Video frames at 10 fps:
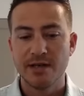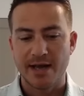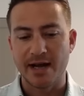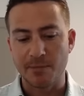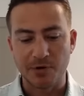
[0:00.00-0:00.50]

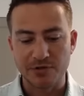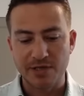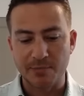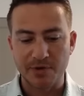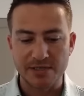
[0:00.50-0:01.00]
And I approached
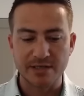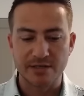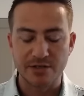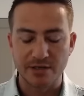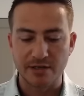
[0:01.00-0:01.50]
that
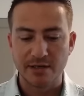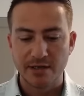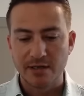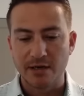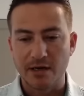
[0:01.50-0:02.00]
presentation
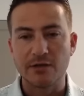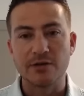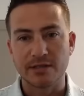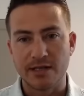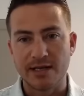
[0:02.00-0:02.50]

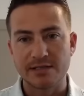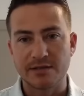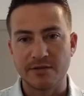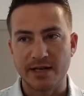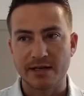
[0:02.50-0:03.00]
along the lines
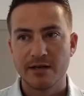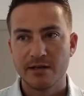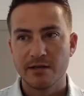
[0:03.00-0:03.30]
of like,